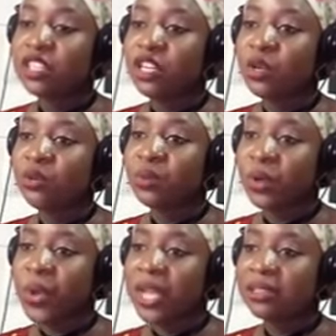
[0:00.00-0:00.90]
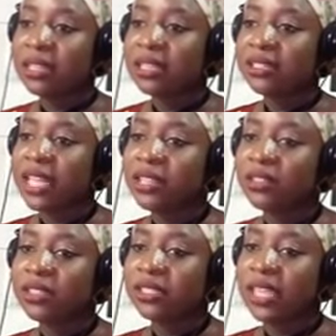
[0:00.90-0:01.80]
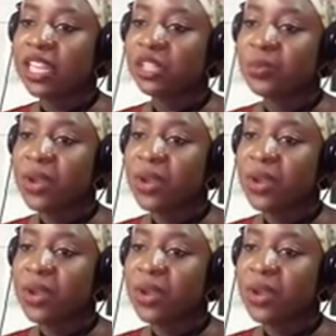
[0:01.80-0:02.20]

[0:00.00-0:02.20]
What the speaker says: The loan request, sent to the Senate